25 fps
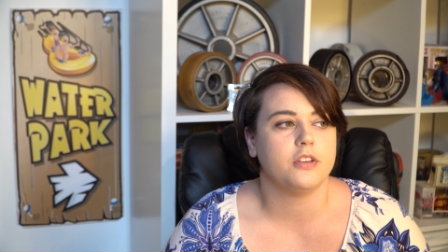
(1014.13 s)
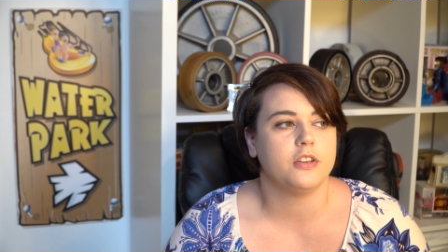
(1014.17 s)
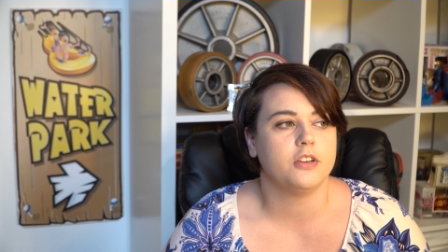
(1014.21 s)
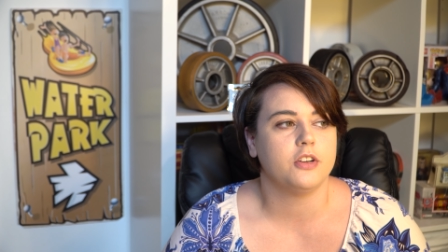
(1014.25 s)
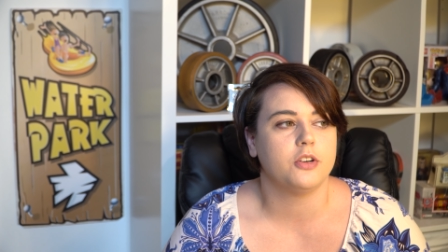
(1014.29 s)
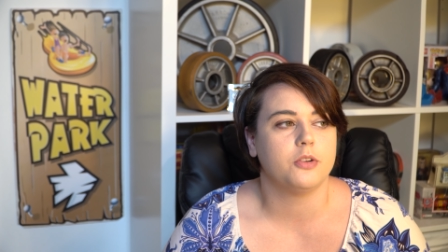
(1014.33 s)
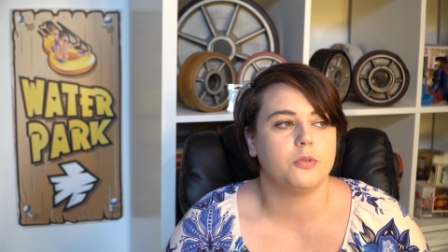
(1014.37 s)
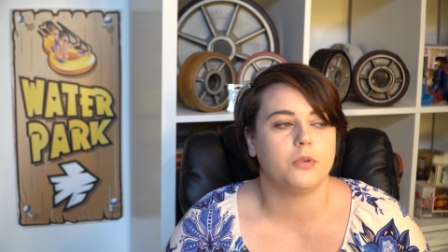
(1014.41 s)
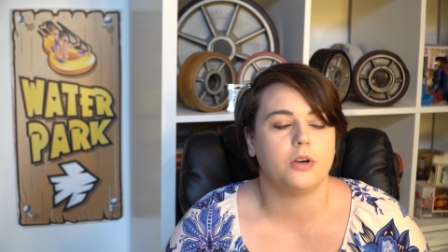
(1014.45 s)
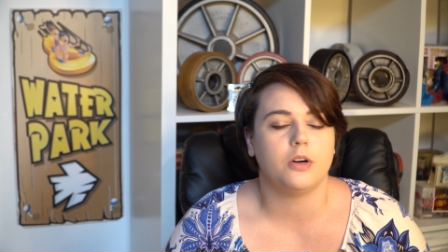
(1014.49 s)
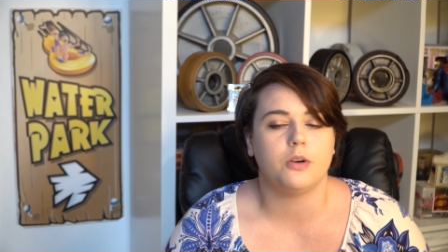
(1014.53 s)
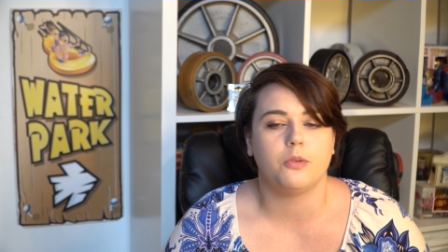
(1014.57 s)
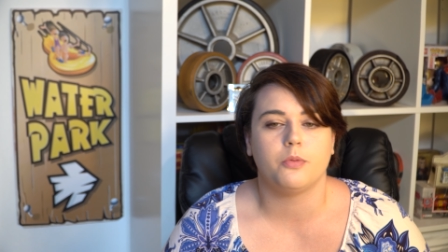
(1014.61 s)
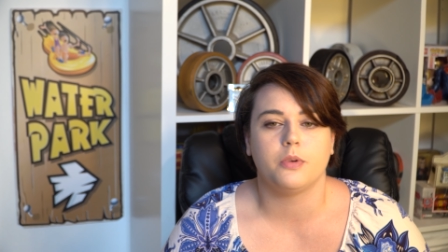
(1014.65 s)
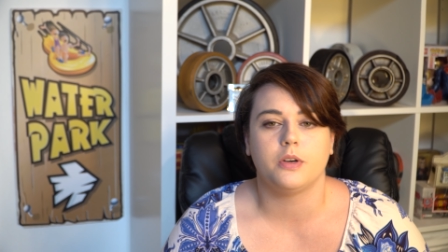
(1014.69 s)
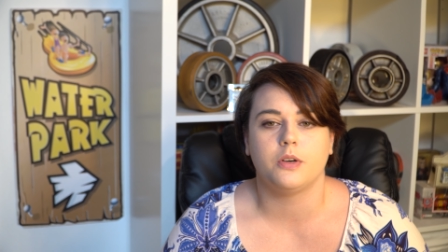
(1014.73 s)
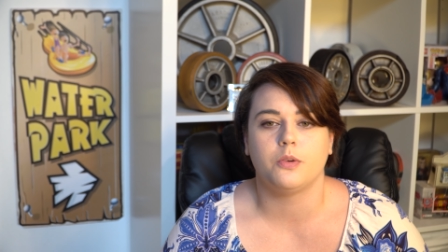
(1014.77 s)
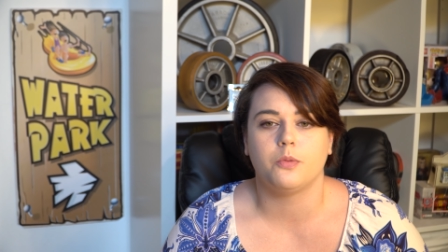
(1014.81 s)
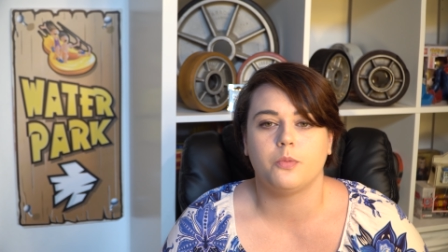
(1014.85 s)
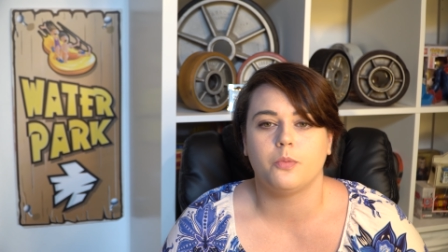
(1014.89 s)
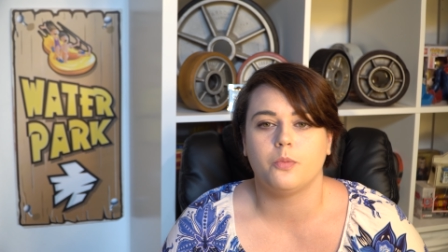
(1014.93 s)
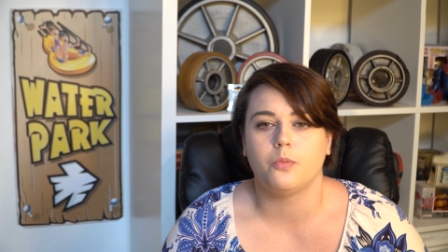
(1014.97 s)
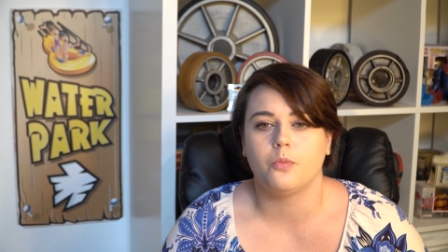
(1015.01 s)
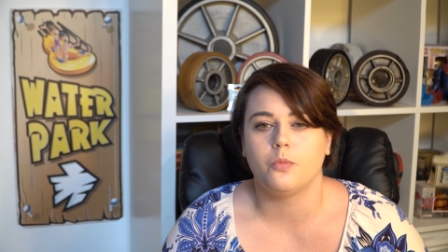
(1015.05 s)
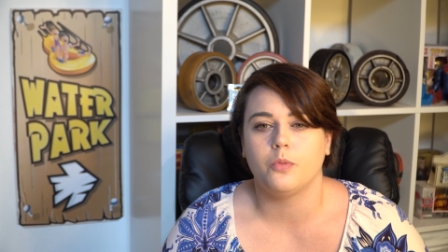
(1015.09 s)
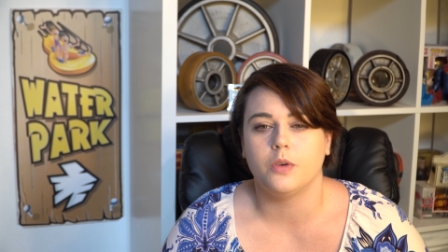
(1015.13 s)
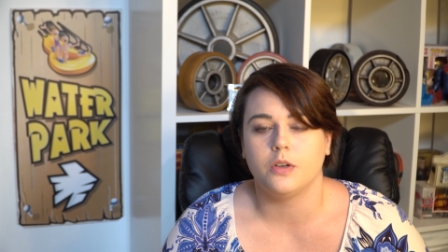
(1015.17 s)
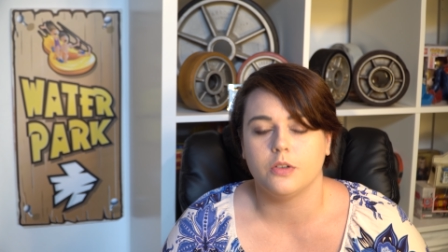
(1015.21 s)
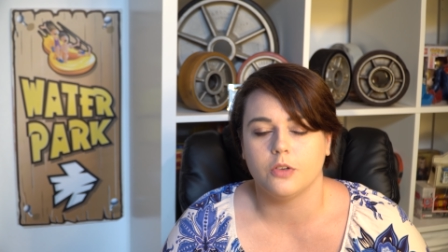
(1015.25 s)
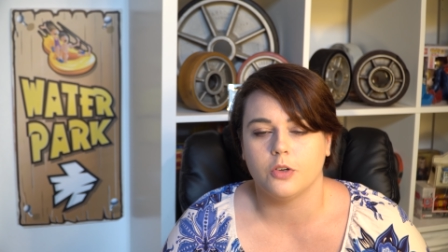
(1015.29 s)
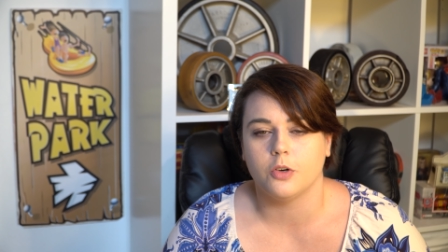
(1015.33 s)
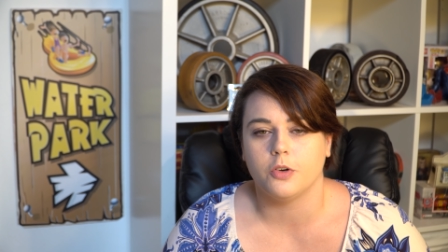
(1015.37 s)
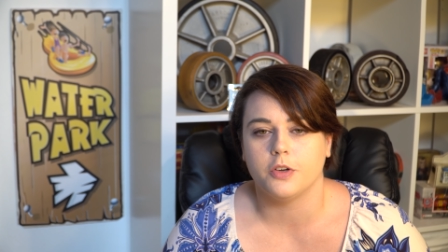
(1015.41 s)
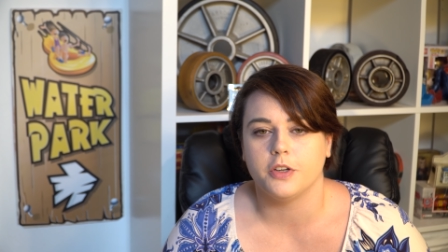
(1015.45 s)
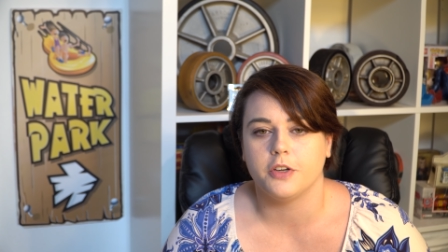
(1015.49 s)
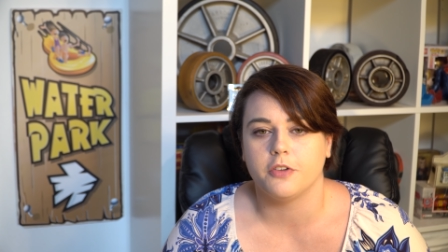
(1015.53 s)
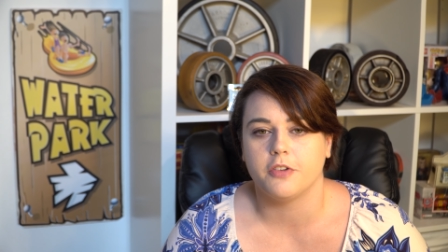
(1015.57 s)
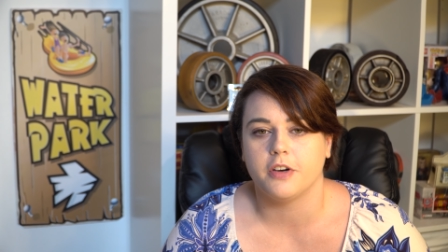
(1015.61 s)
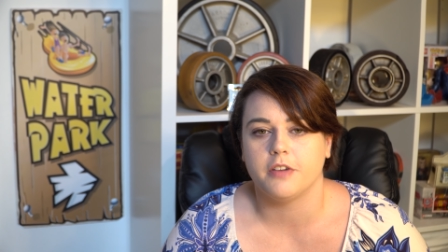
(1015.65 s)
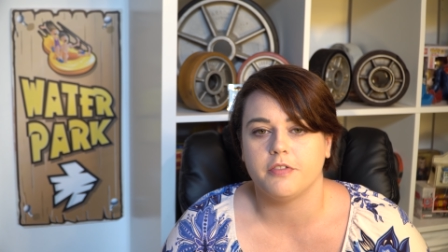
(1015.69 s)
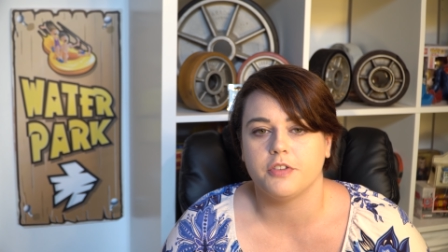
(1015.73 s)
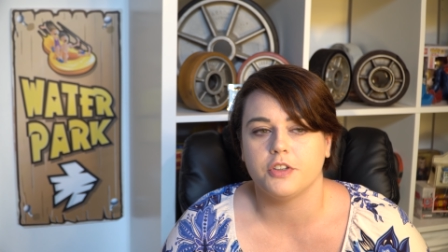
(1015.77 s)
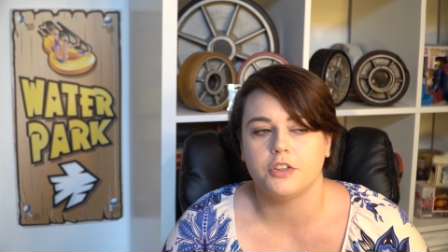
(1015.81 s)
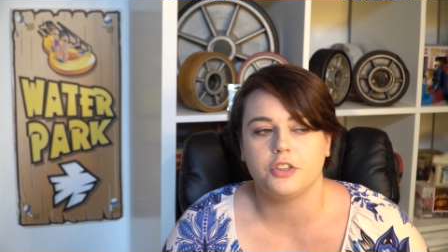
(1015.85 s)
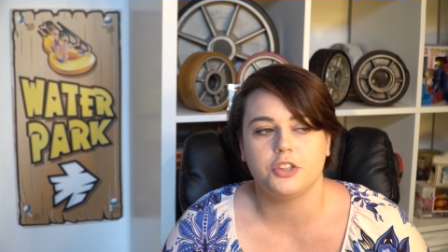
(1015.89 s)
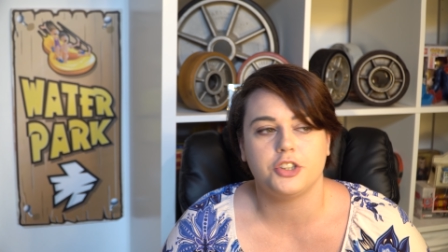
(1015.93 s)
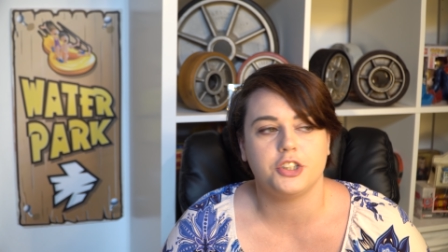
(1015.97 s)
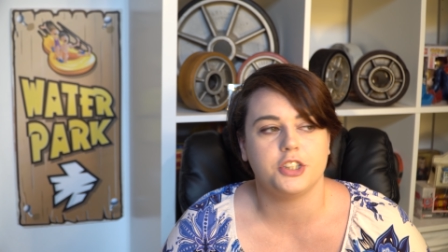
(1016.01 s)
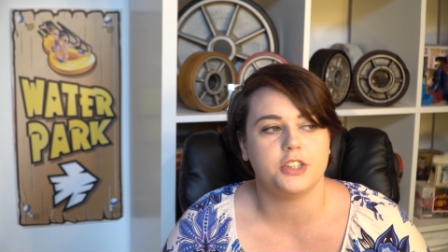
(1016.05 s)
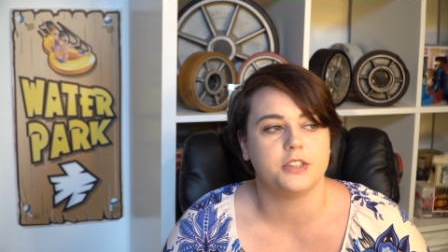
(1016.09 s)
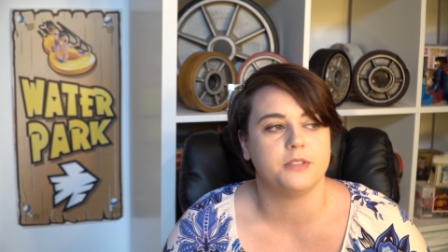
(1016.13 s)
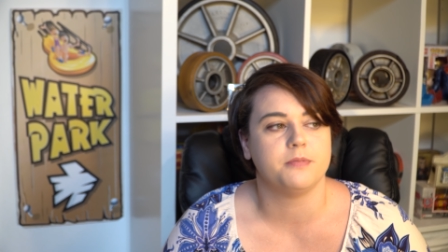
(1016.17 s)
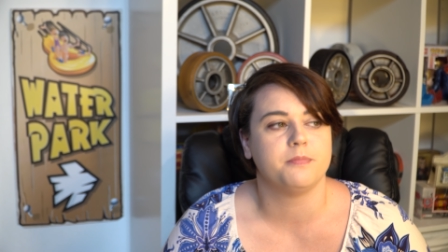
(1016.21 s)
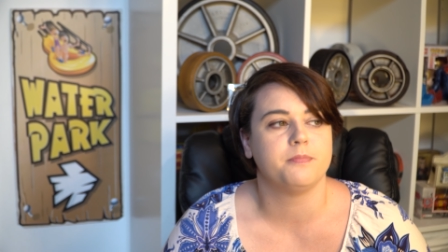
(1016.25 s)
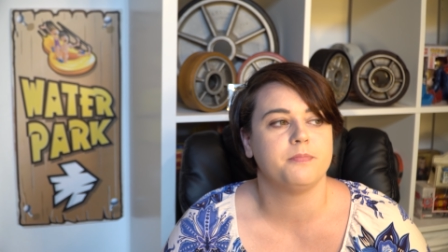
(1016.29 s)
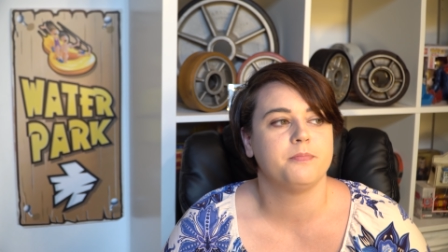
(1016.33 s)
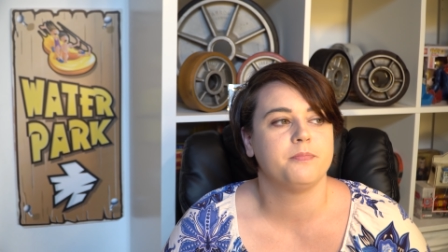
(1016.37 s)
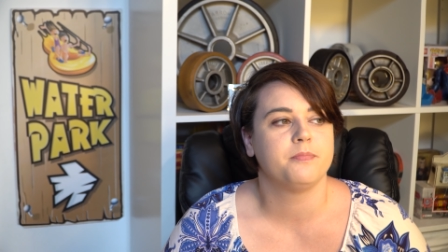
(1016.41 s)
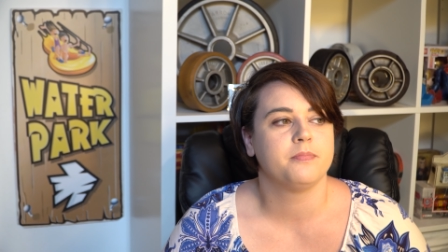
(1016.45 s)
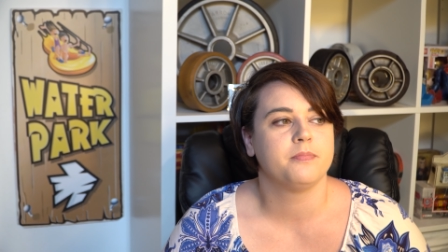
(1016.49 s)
you know what, we'll go on the Revolution.